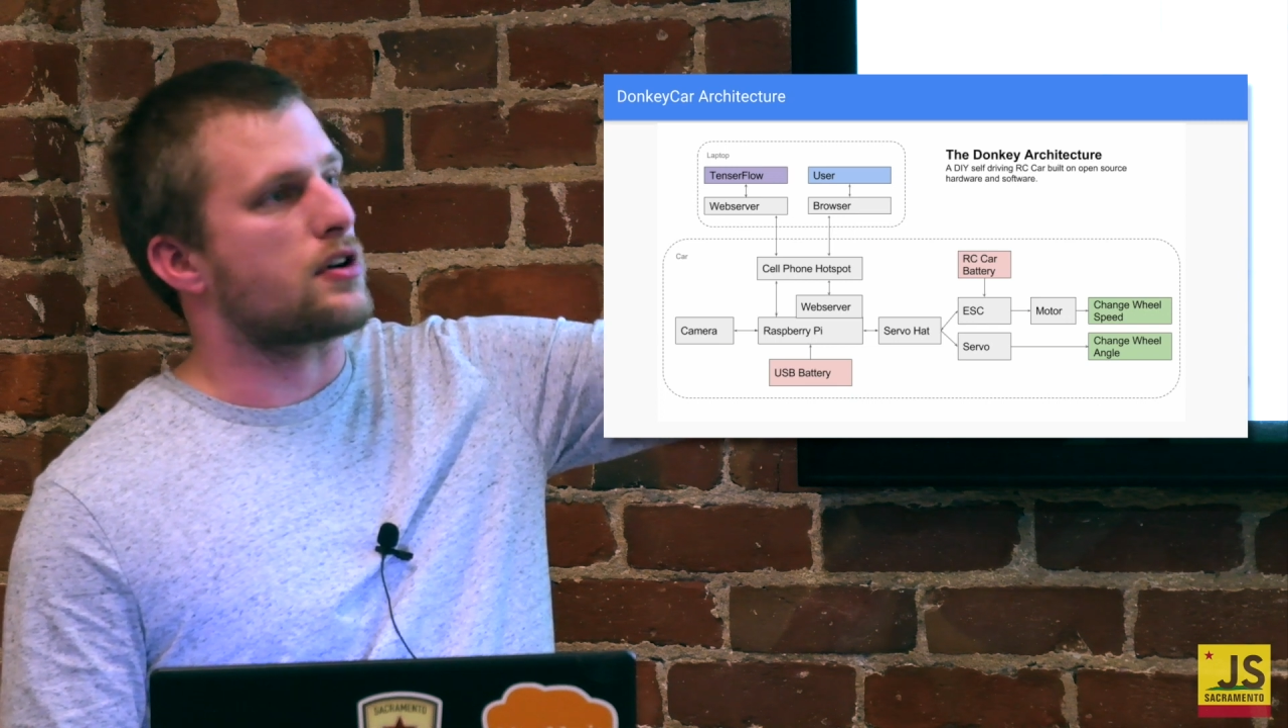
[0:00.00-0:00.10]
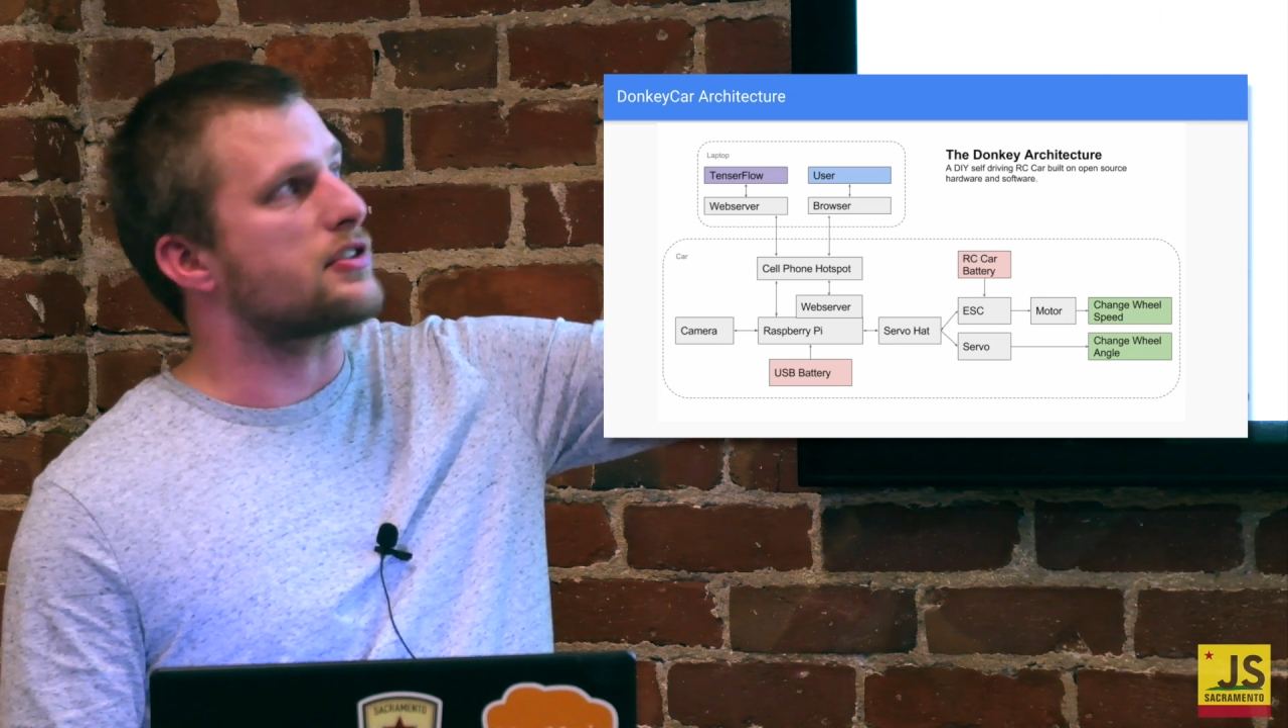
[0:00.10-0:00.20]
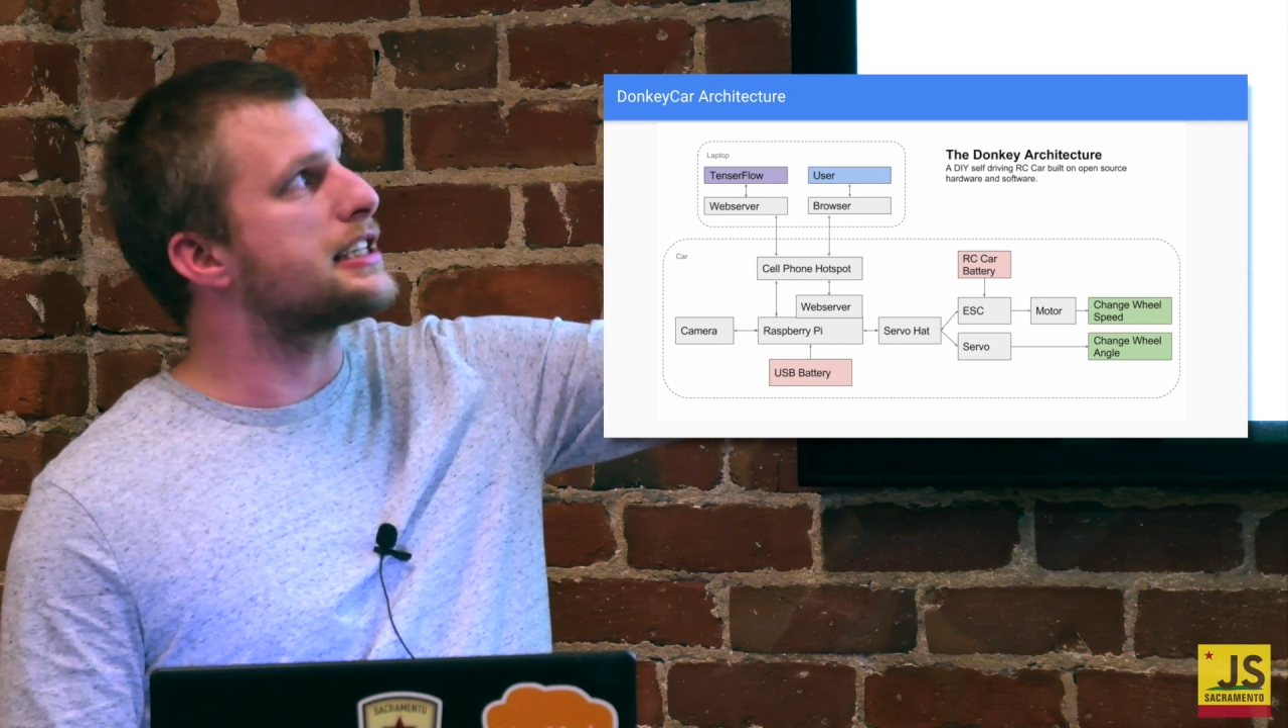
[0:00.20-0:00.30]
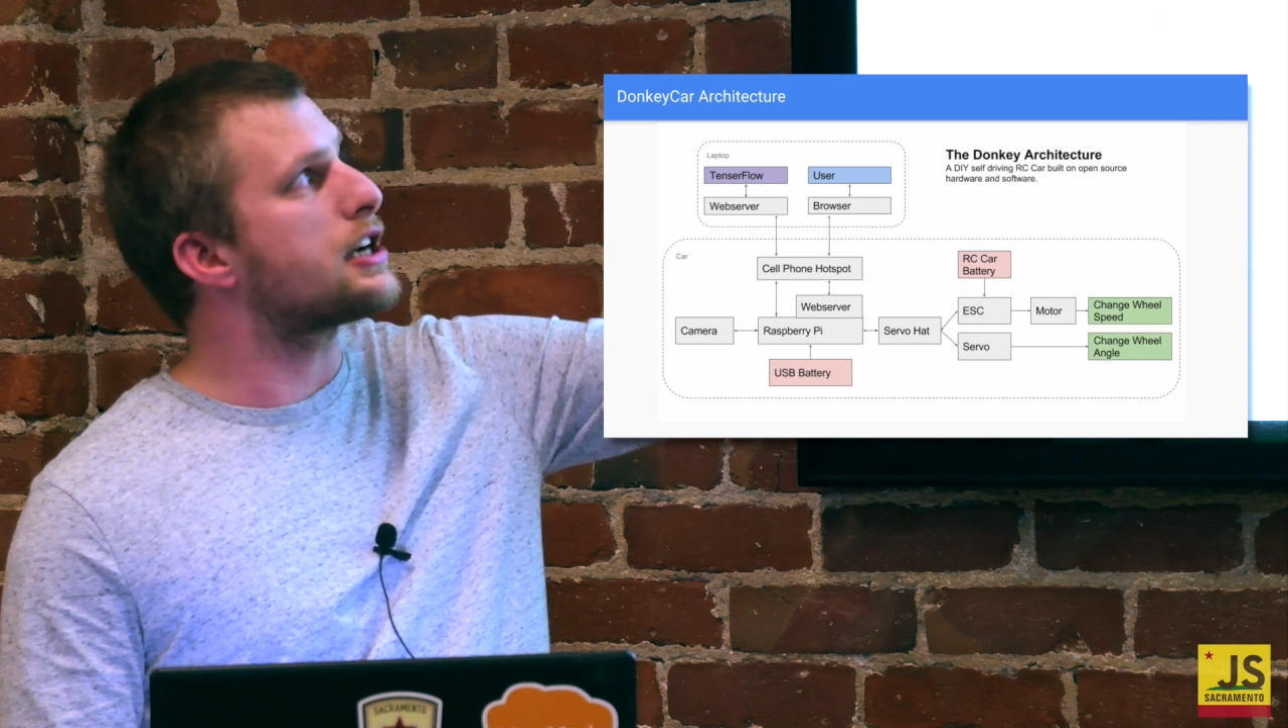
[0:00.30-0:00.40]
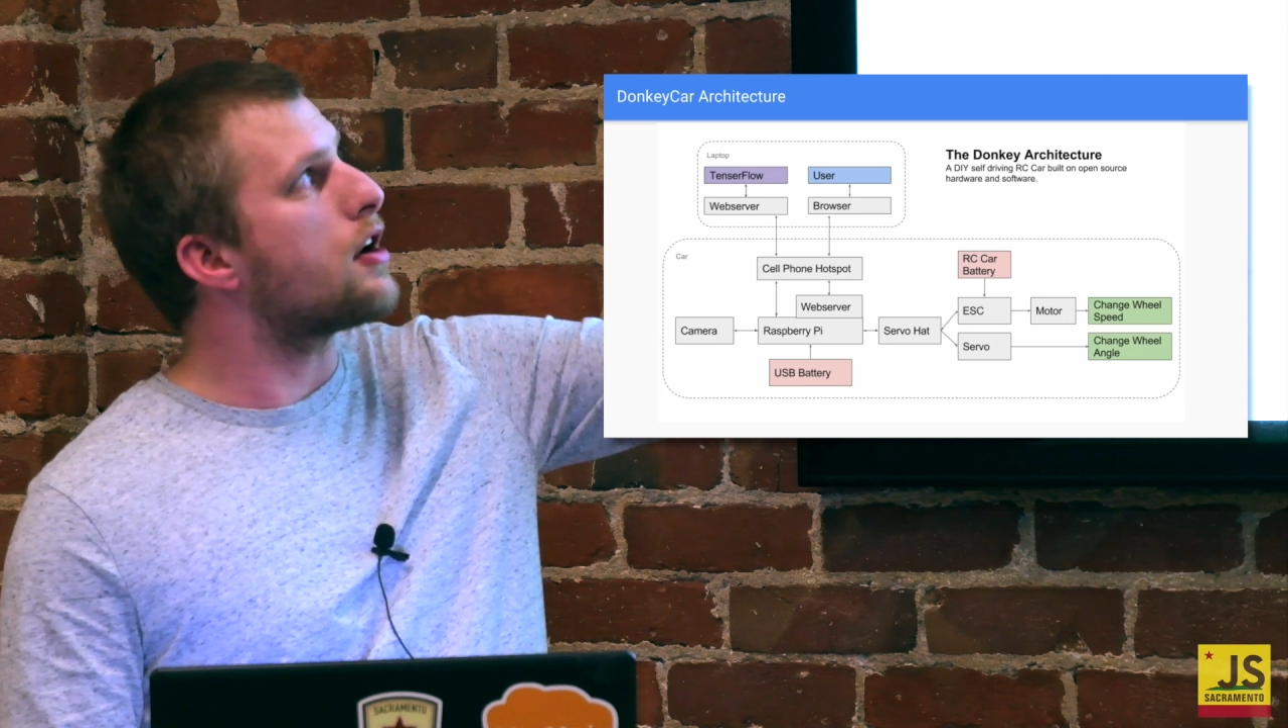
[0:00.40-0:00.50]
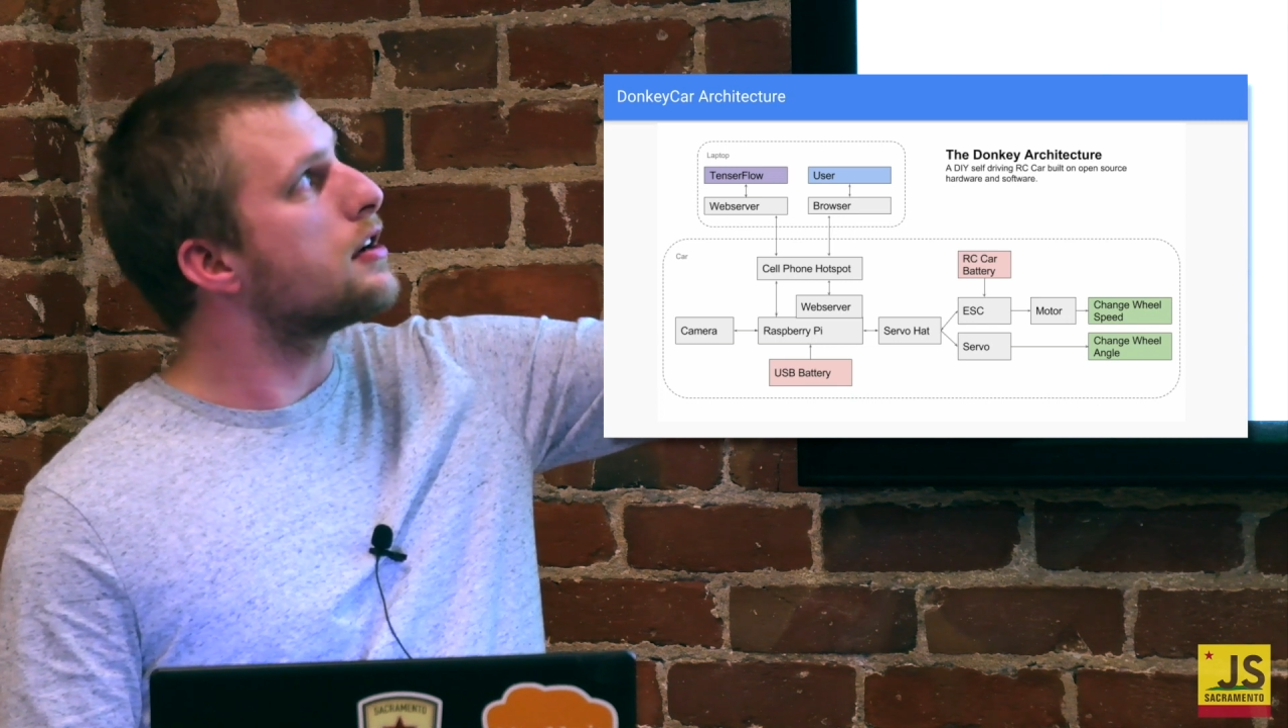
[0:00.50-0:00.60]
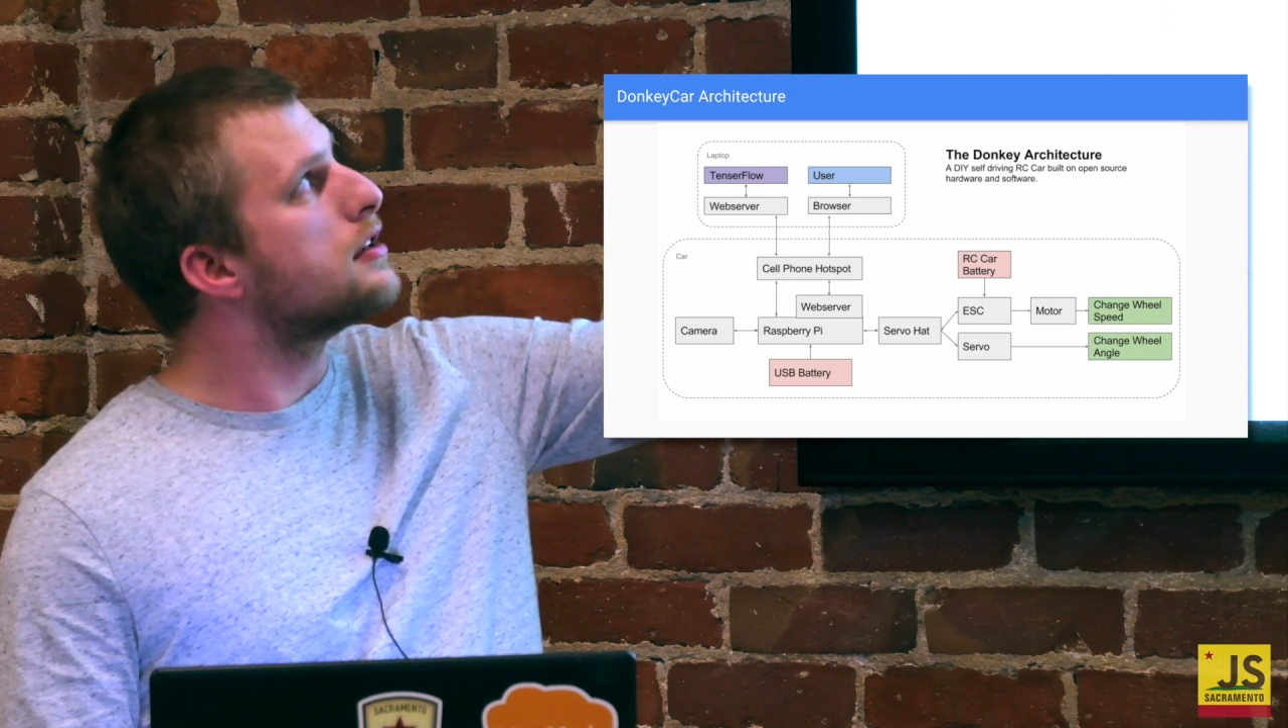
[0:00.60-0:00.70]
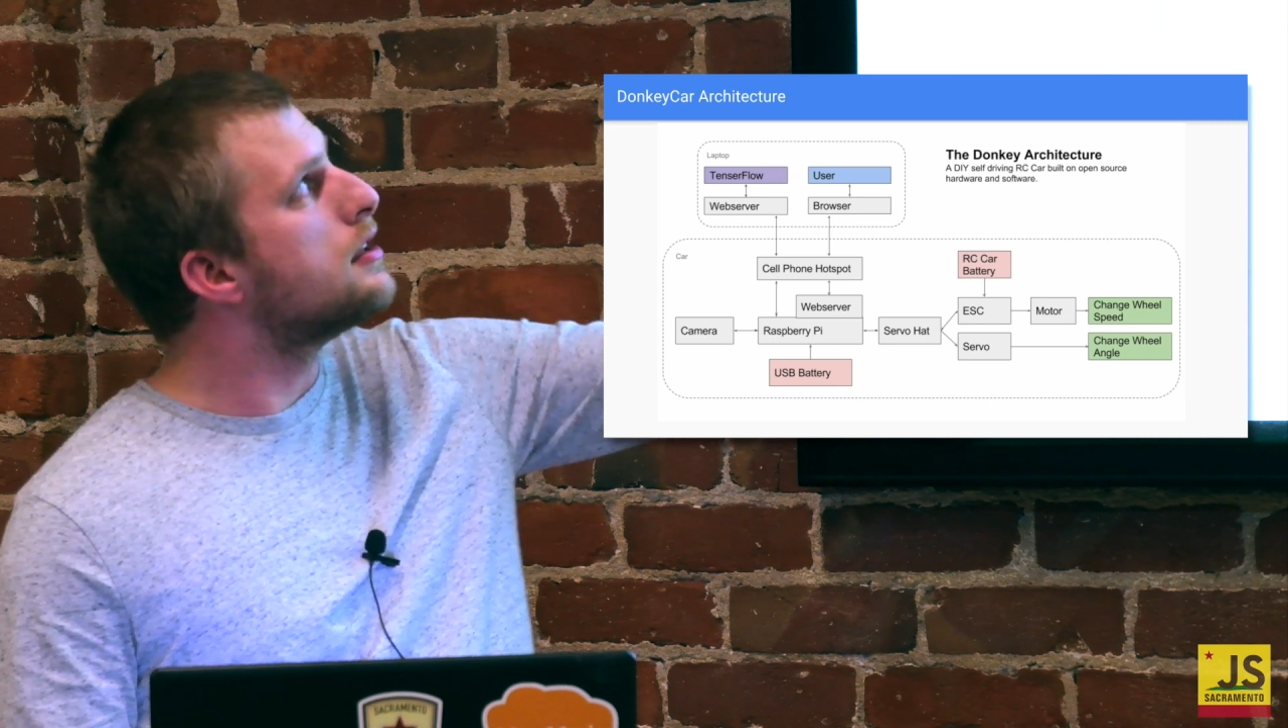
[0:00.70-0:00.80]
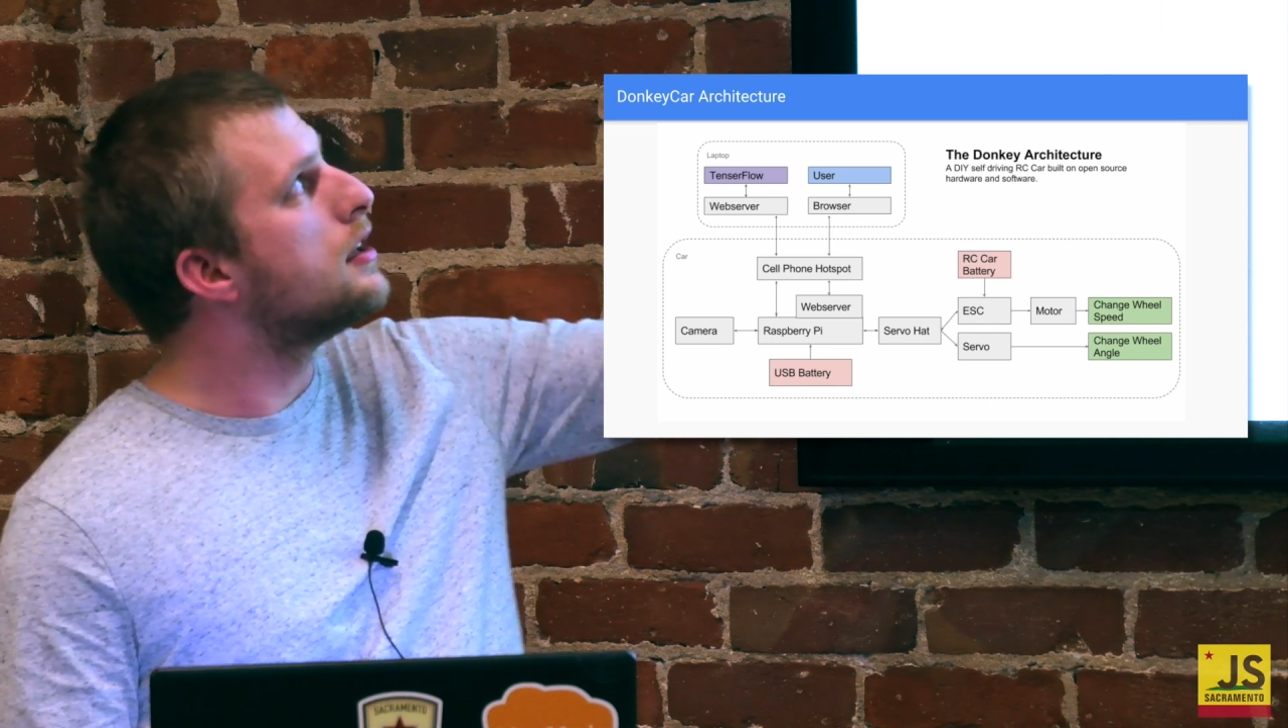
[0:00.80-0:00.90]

RC car.